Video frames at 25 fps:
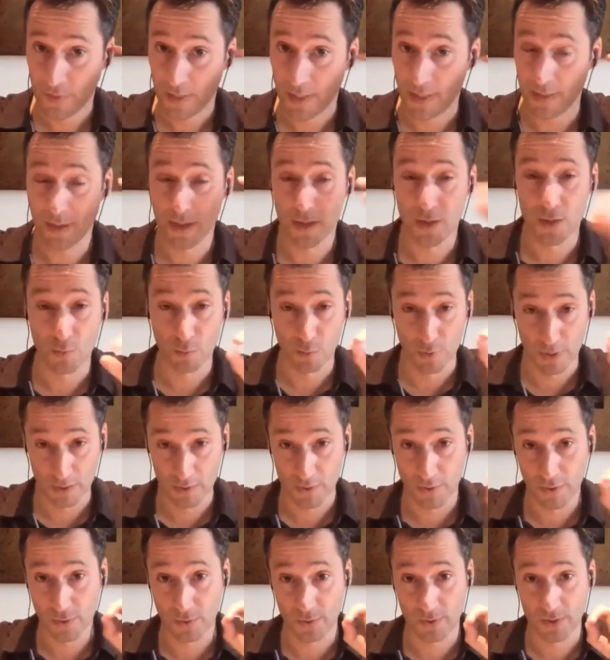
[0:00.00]
And then you would like
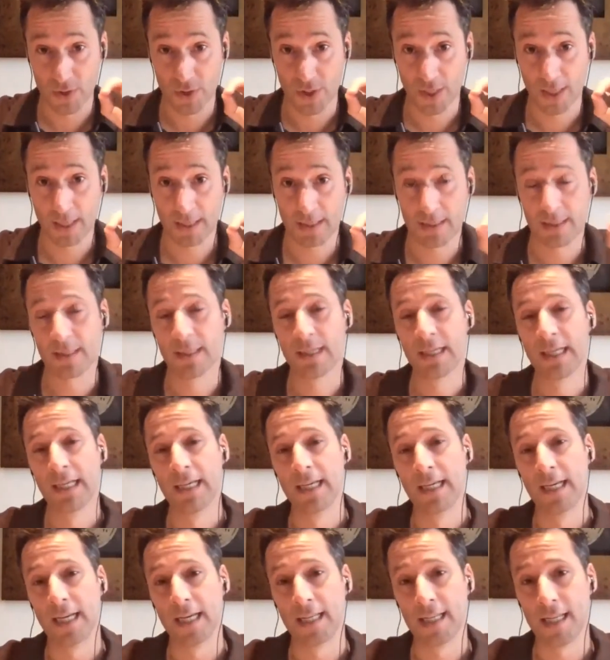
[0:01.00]
to go and check it,
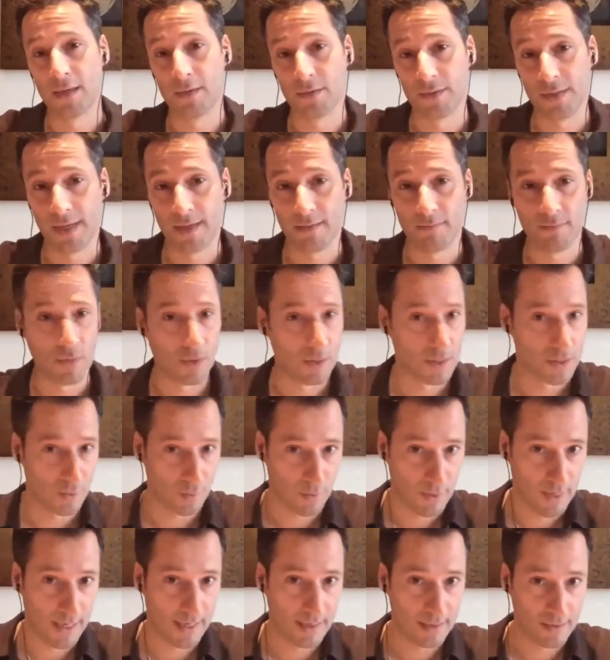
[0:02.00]
and then you say it's
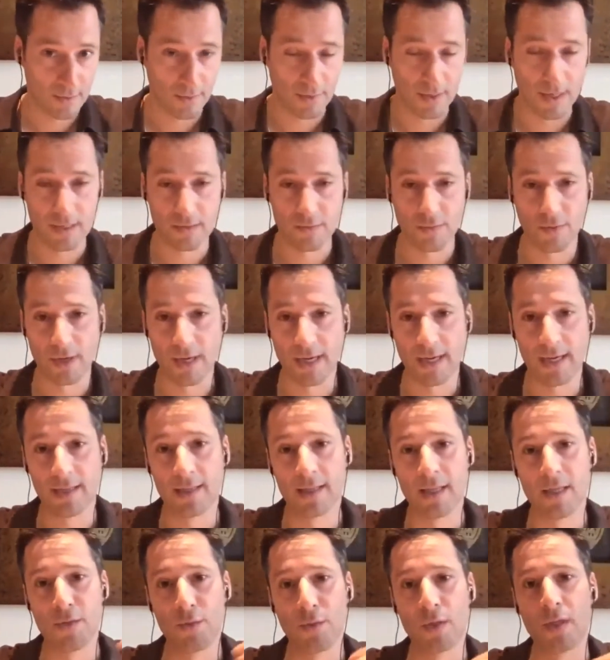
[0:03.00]
okay, it's okay, it's okay, and
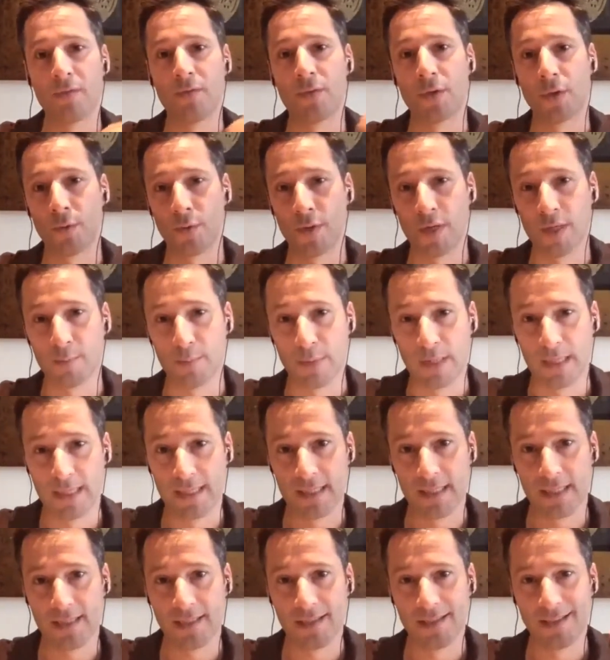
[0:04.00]
then you give your
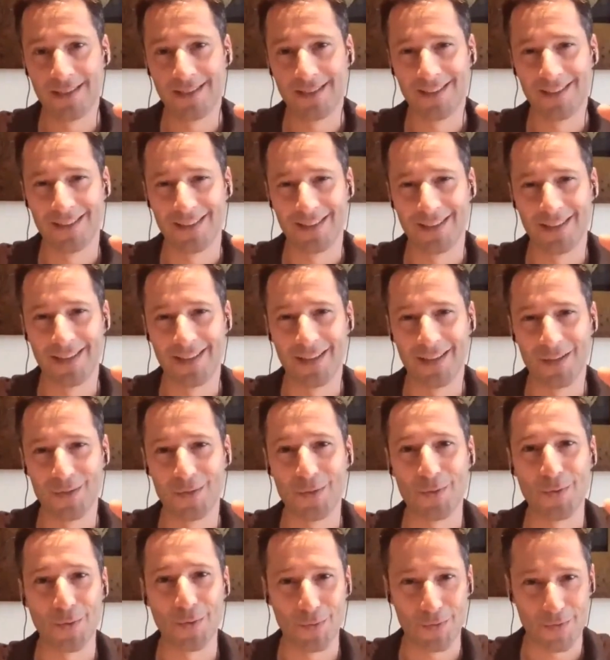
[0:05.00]
credibility
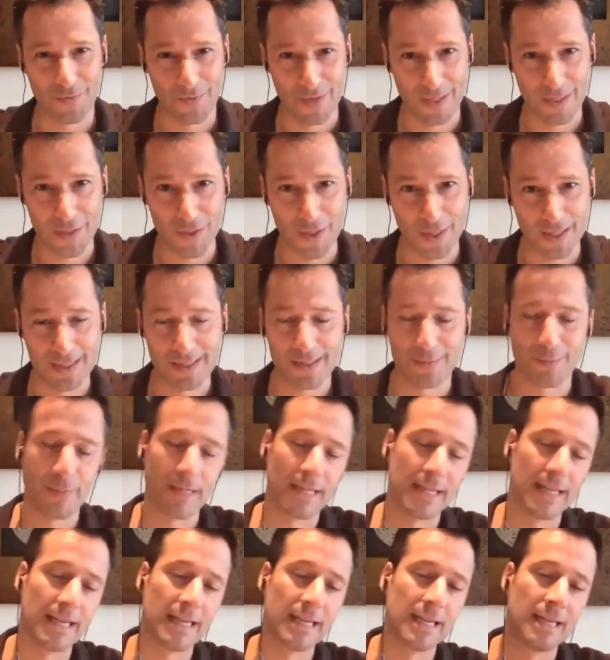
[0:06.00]
to those fact checks.
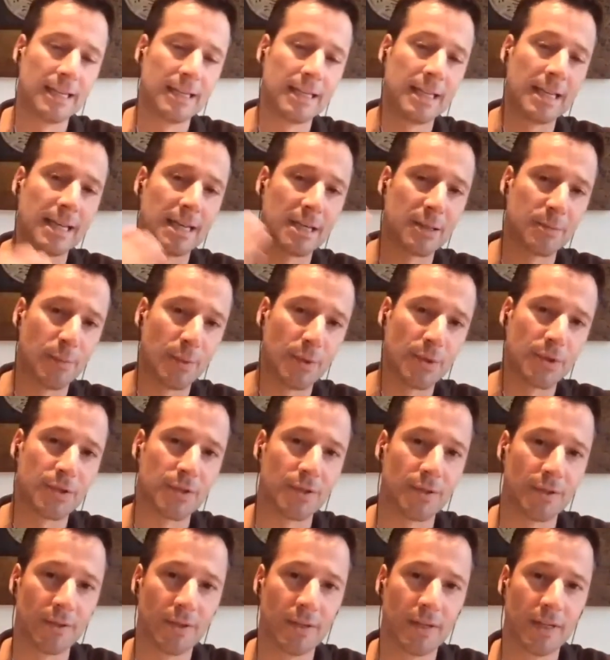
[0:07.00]
But then the next
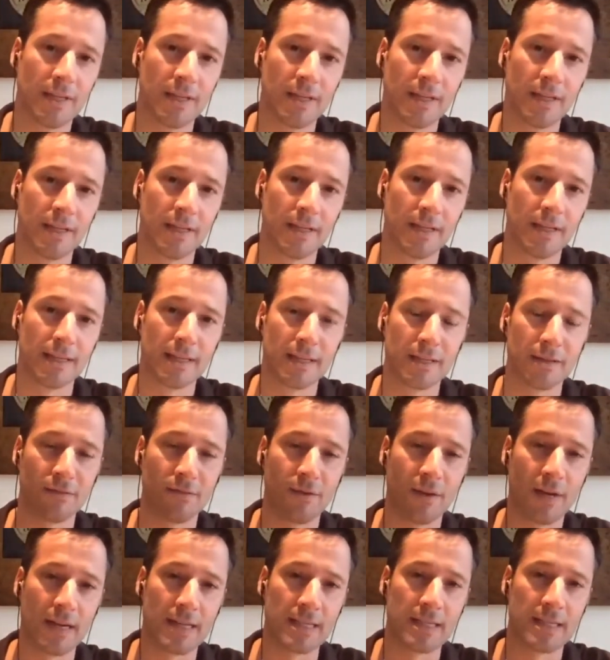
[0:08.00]
person
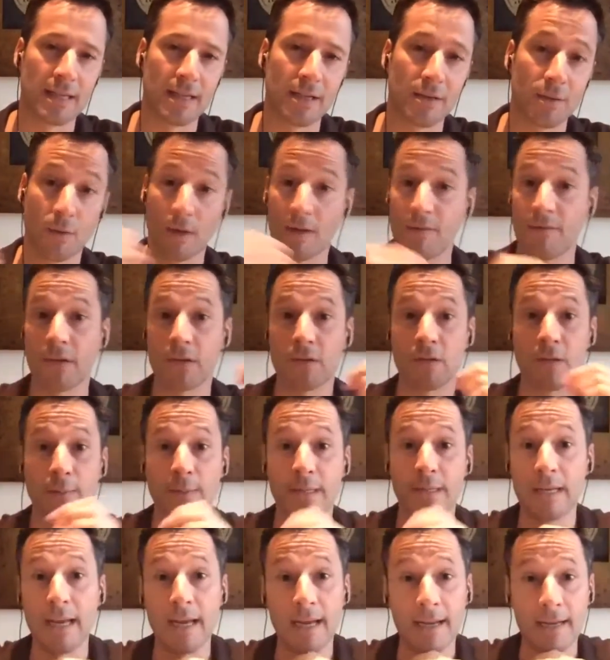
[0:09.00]
identifies that you have actually
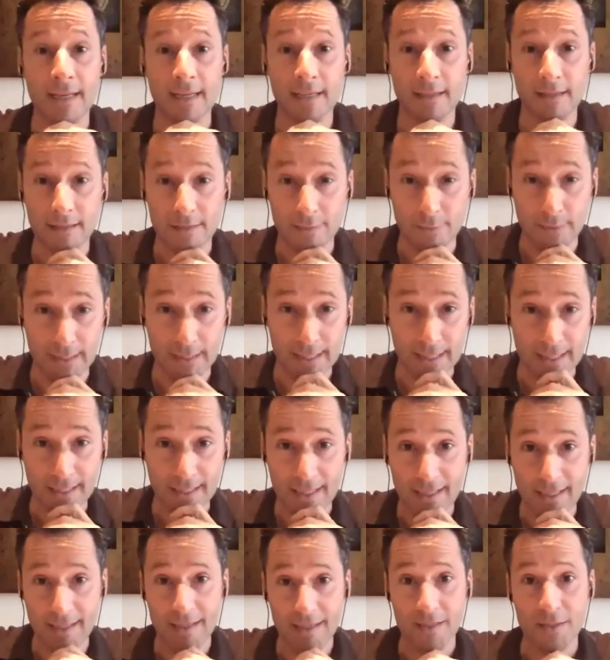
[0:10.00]
been lying, right?
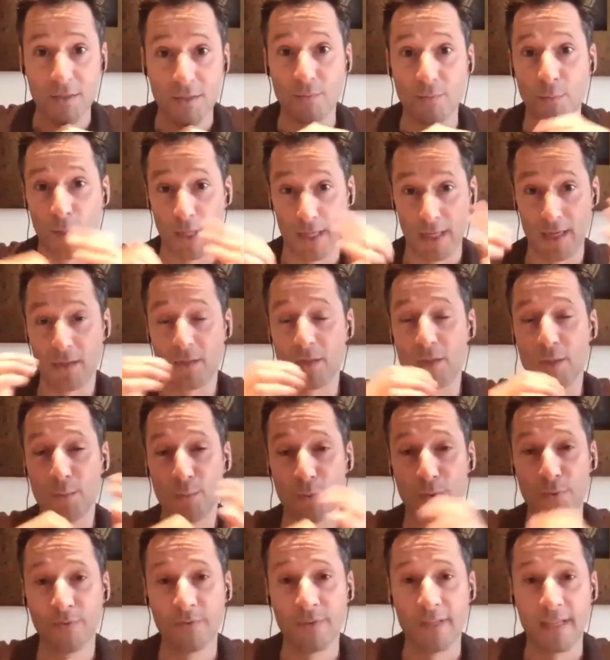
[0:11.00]
So if we can actually
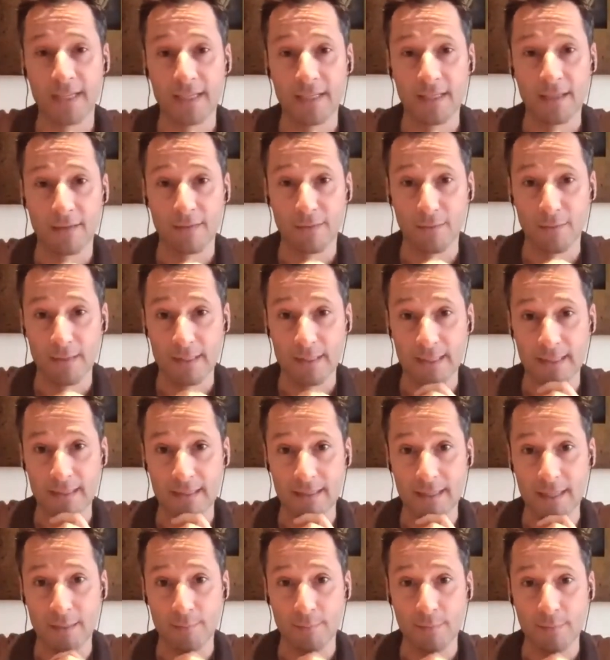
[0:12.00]
prove that through the
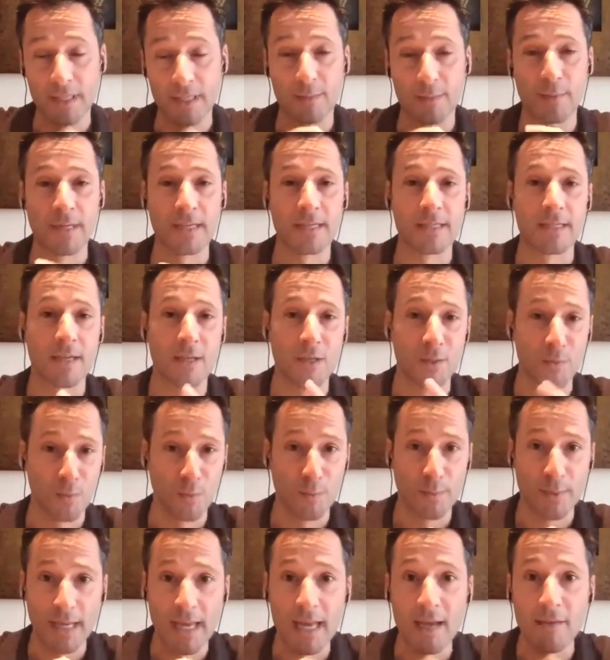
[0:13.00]
system, it means that you will
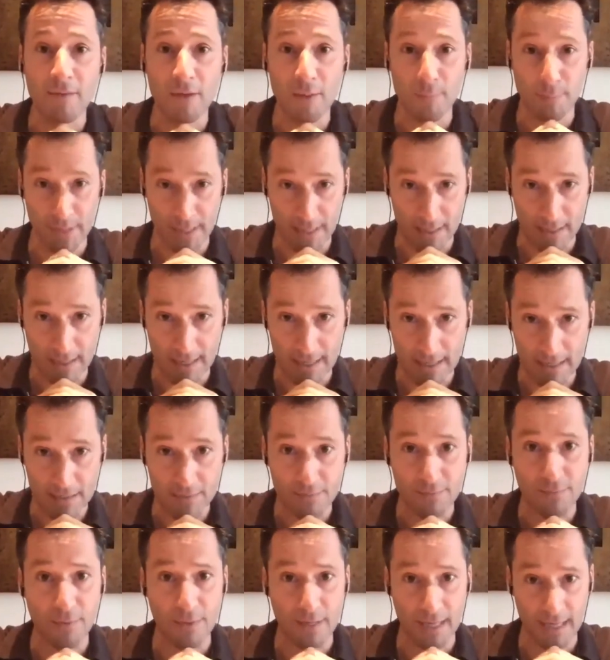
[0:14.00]
be heavily
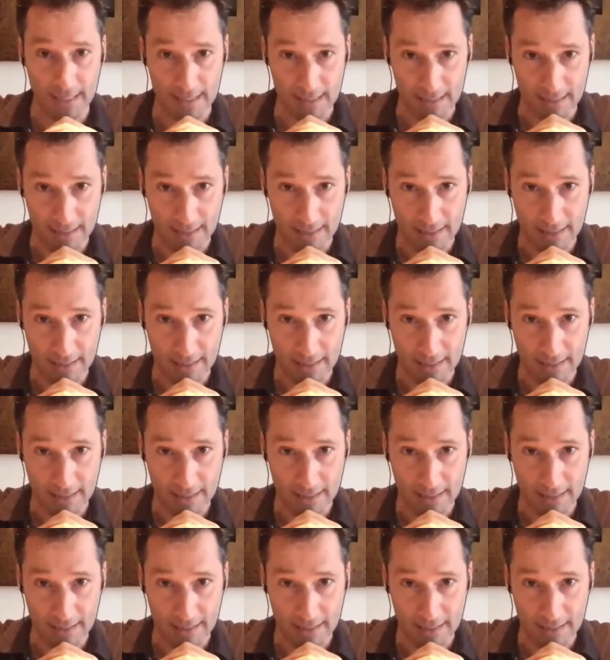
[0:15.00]
penalized for that.